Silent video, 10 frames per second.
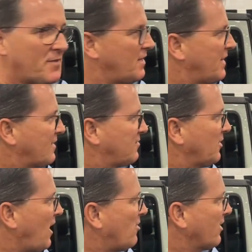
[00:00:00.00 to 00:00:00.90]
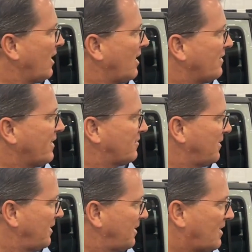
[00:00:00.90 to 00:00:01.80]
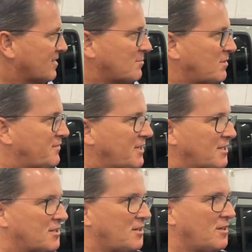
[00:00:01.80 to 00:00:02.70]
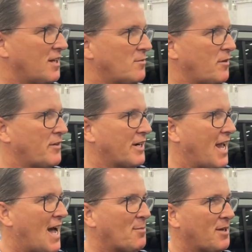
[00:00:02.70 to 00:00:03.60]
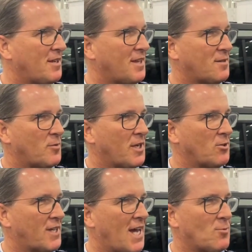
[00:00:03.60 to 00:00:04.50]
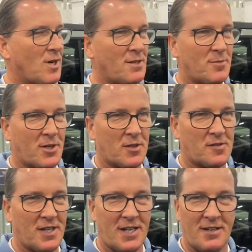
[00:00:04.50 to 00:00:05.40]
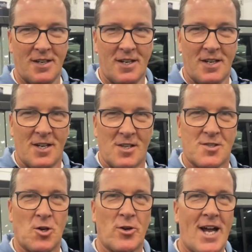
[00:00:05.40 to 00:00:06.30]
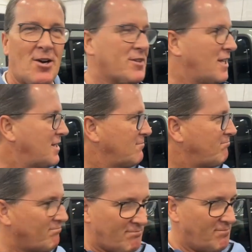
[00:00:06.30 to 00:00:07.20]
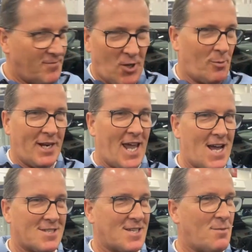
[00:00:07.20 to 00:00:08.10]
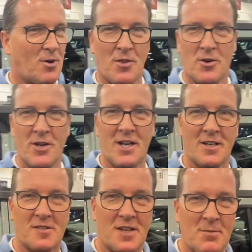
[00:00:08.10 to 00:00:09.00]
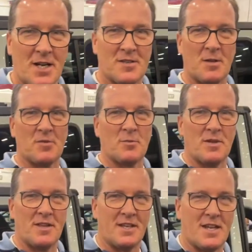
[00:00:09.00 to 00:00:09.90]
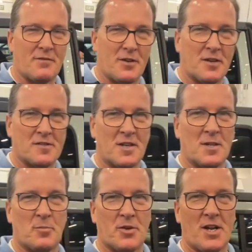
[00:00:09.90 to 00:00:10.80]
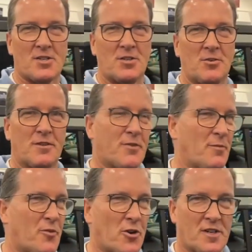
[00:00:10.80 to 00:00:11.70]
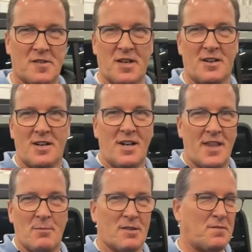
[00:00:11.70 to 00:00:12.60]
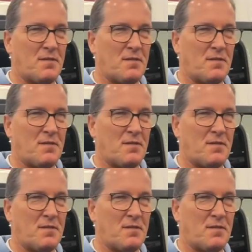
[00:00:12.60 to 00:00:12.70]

That's not our car, that's a customer vehicle, and we're very happy that we could get one because they sold out and nobody has some, although here at SEMA it seems to be that every single production unit from Ford is here. There must be